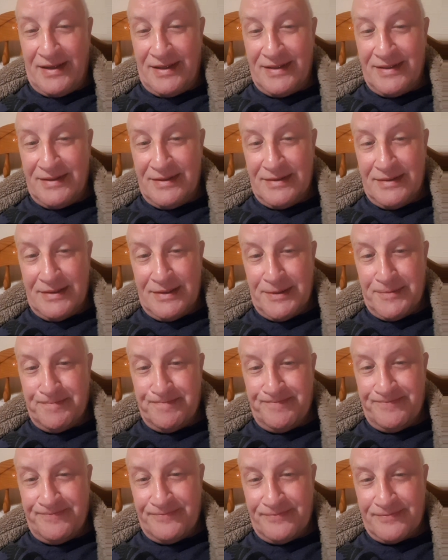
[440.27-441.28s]
and
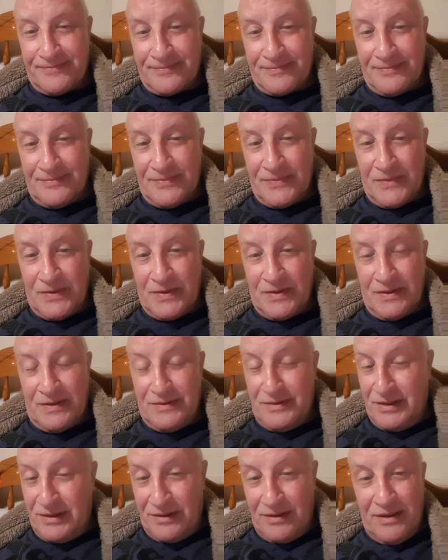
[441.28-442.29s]
I
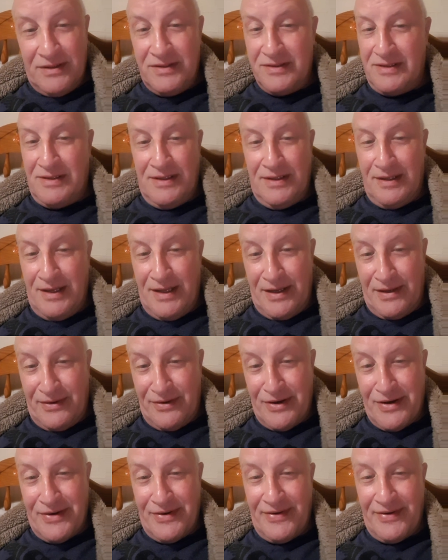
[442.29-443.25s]
just easily led.